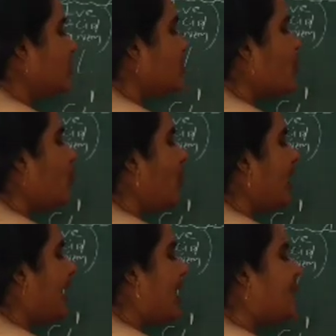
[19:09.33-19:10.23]
so
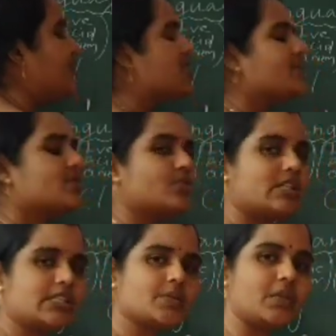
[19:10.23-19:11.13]
what happens to
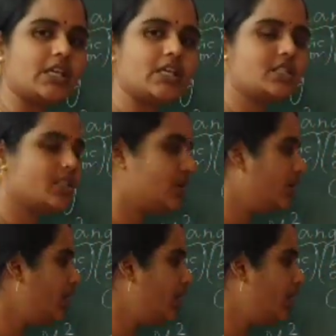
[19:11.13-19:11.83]
this means